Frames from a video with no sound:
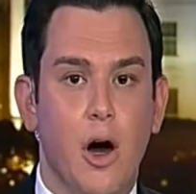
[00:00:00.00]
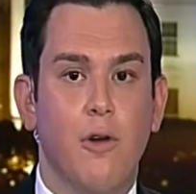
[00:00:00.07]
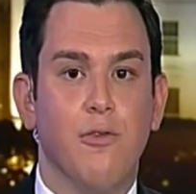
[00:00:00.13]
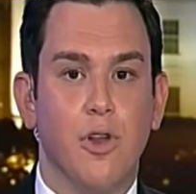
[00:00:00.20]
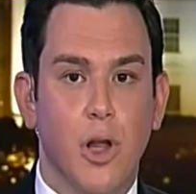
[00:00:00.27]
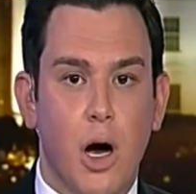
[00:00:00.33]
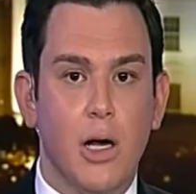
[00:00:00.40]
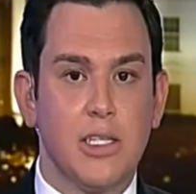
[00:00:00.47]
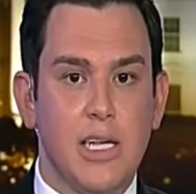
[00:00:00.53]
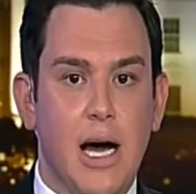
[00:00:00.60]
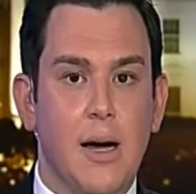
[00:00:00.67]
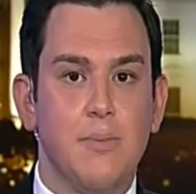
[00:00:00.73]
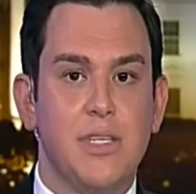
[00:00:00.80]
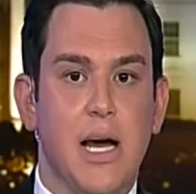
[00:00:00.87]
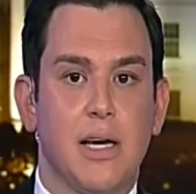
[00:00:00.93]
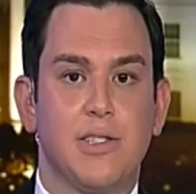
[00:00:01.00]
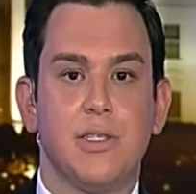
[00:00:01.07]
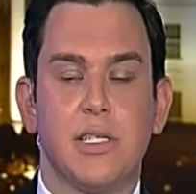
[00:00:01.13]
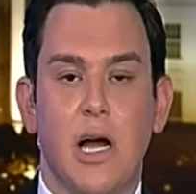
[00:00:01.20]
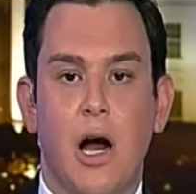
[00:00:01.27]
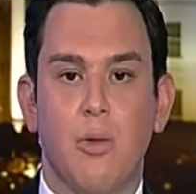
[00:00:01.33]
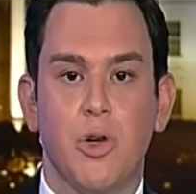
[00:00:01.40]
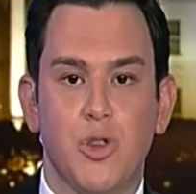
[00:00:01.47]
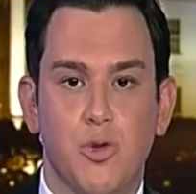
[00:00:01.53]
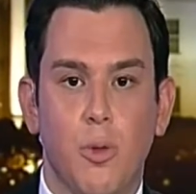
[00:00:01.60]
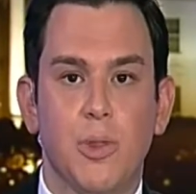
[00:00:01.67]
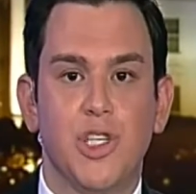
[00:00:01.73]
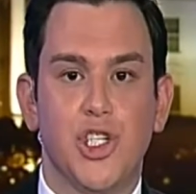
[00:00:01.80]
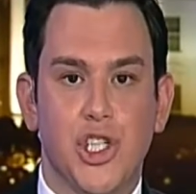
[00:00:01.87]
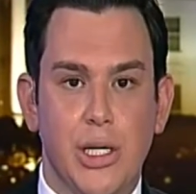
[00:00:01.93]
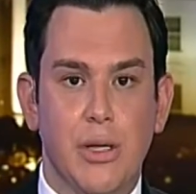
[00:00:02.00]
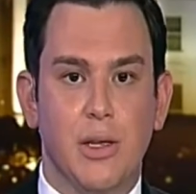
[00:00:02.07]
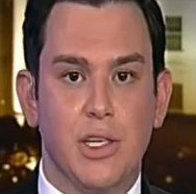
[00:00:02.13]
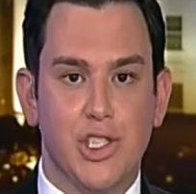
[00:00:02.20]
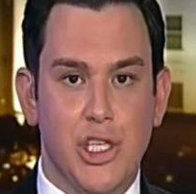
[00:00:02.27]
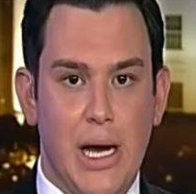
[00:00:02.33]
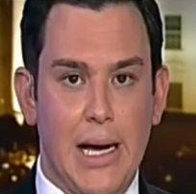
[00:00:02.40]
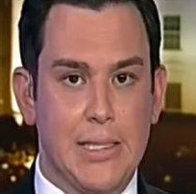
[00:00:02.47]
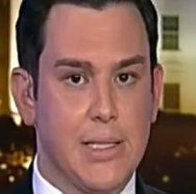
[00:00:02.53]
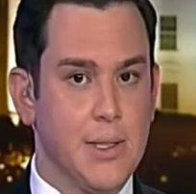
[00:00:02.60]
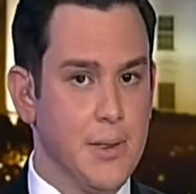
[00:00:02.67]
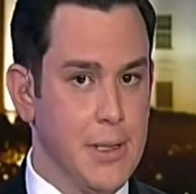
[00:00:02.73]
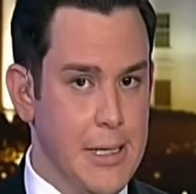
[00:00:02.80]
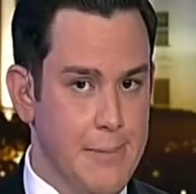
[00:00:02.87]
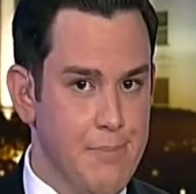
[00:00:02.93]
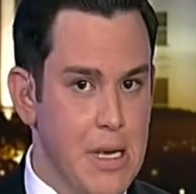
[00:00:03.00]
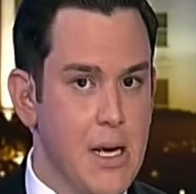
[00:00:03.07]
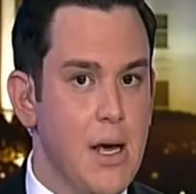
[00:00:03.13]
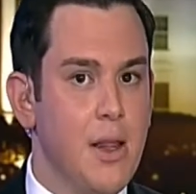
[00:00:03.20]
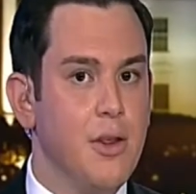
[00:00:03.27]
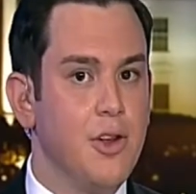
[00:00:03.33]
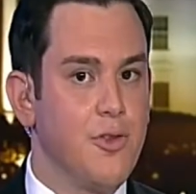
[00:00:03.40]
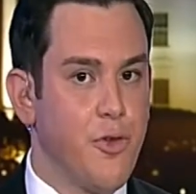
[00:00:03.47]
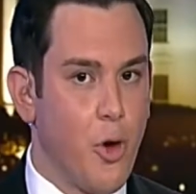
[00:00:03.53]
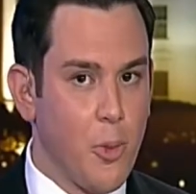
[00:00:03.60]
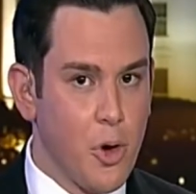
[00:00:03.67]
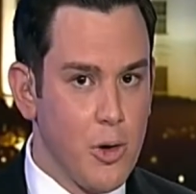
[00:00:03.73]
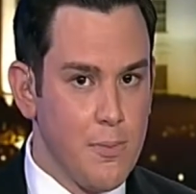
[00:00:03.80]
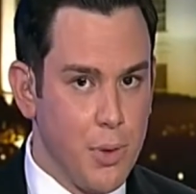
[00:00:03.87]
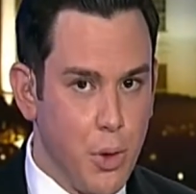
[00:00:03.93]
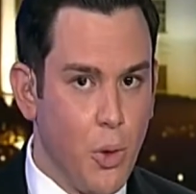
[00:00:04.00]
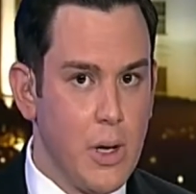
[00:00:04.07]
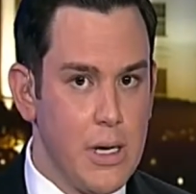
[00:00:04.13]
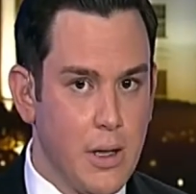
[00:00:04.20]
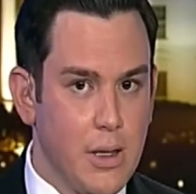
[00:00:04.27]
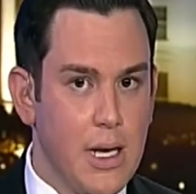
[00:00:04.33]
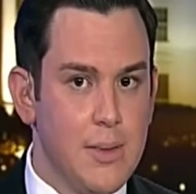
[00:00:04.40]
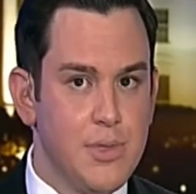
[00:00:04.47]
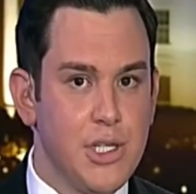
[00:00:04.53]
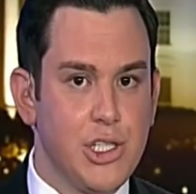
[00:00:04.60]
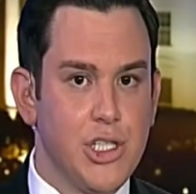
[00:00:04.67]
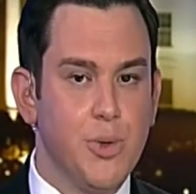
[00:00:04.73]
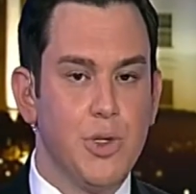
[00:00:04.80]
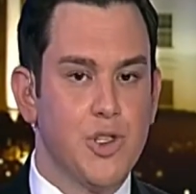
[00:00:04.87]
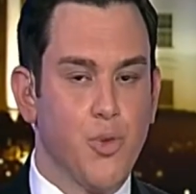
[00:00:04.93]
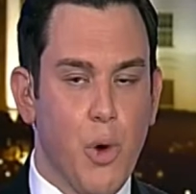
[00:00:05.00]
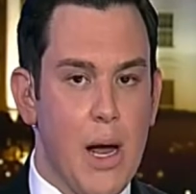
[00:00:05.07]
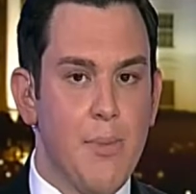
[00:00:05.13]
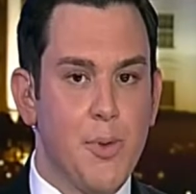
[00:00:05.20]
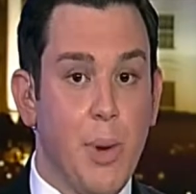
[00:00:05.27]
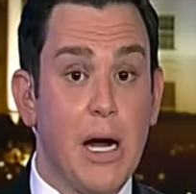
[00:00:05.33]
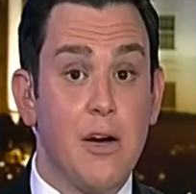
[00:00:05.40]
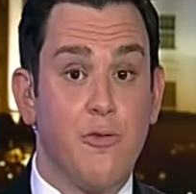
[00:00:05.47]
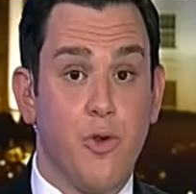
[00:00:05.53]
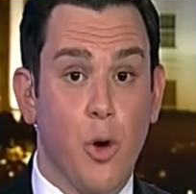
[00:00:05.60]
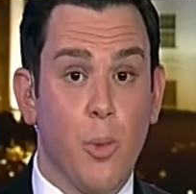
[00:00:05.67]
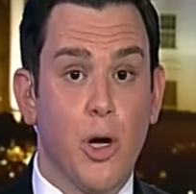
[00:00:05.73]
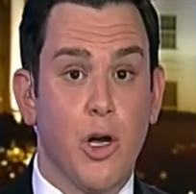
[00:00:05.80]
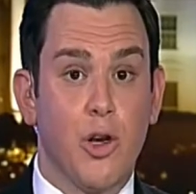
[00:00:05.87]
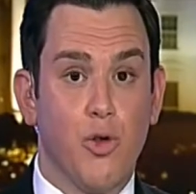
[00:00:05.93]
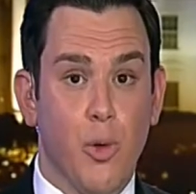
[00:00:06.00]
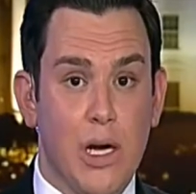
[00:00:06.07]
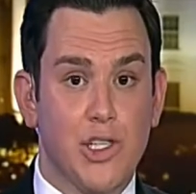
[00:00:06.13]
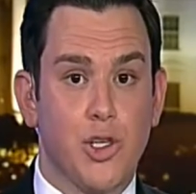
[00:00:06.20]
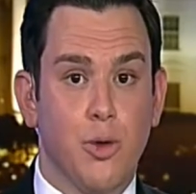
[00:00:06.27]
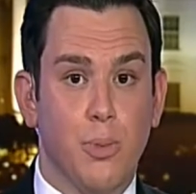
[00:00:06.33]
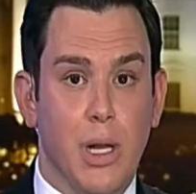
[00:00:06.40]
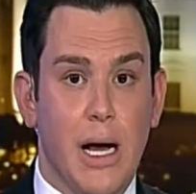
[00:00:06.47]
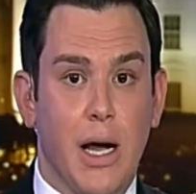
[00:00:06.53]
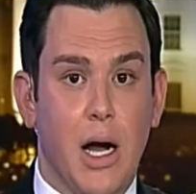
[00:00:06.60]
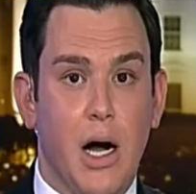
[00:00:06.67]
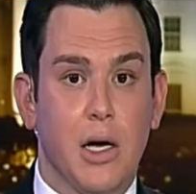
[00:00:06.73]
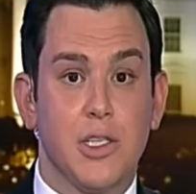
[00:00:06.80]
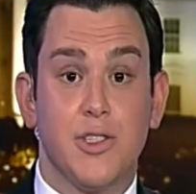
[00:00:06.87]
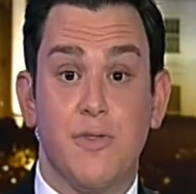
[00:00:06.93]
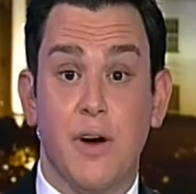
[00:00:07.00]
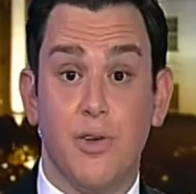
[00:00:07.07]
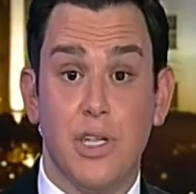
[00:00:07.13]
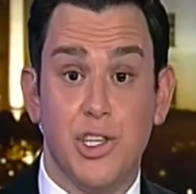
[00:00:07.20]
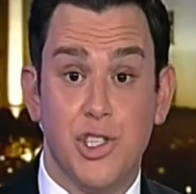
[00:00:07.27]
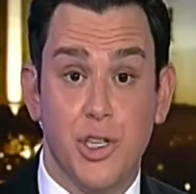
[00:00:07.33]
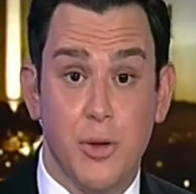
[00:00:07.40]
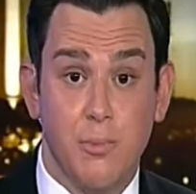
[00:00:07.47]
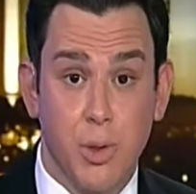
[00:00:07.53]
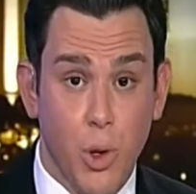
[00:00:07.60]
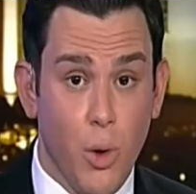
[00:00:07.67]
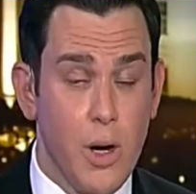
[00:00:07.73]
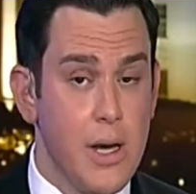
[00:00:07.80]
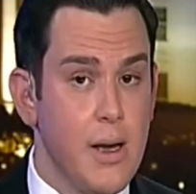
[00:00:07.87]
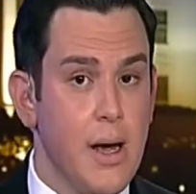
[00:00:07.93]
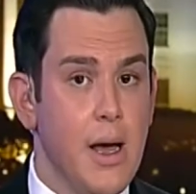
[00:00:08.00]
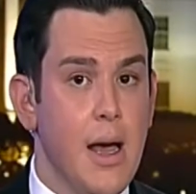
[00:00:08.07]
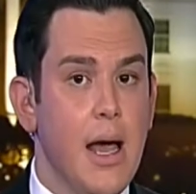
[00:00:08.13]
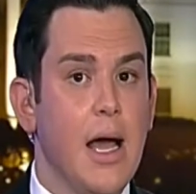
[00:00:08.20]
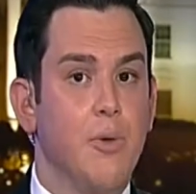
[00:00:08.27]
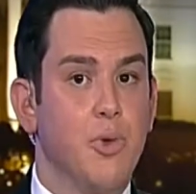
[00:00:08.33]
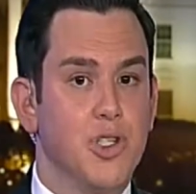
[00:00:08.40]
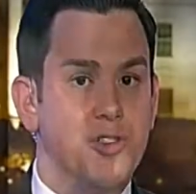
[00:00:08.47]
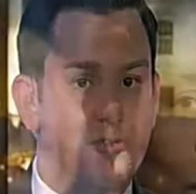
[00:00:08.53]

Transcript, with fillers: of longtime Texas Congresswoman Sheila Jackson Lee. This former employee claims that she was raped by a former Congressional Black Caucus Foundation employee and was